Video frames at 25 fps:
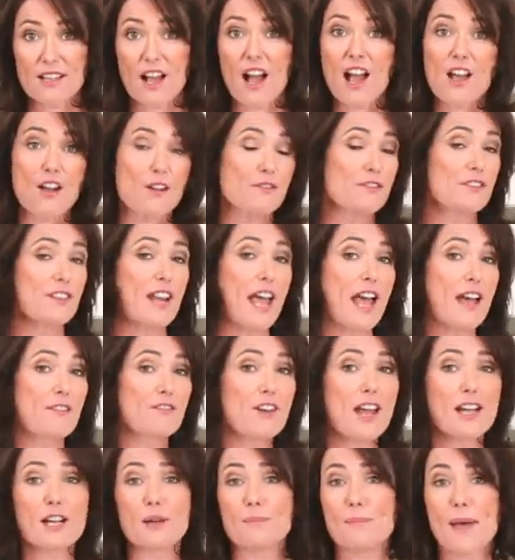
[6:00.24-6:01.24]
I often have
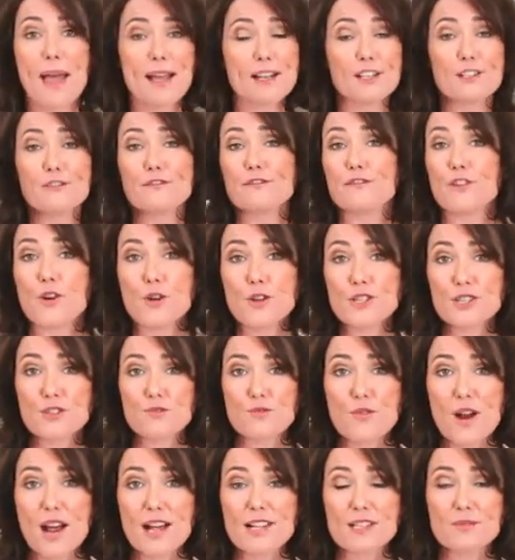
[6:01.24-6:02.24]
like a packet of frozen
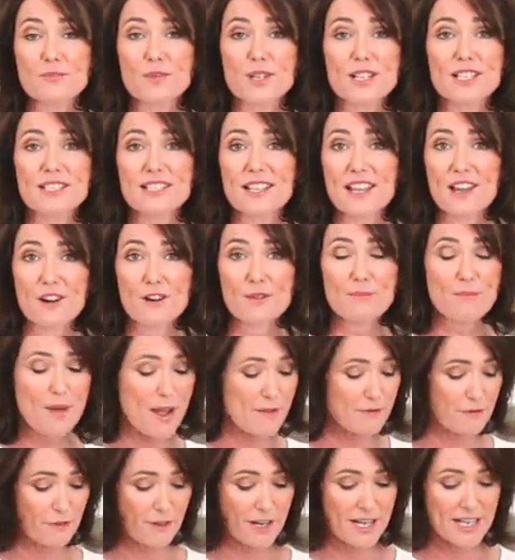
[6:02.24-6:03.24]
raspberries there in my
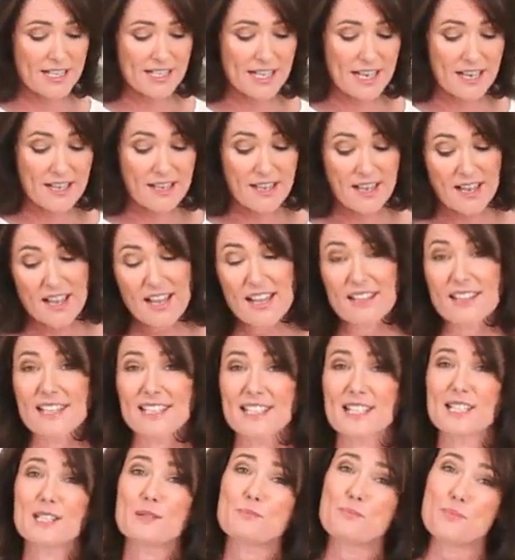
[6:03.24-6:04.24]
freezer.
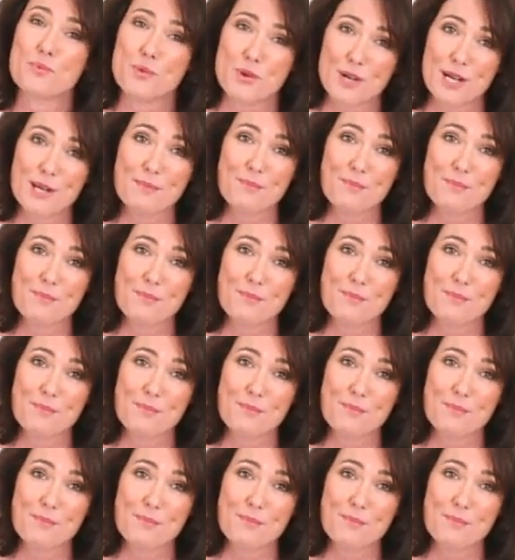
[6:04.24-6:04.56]
This is a pretty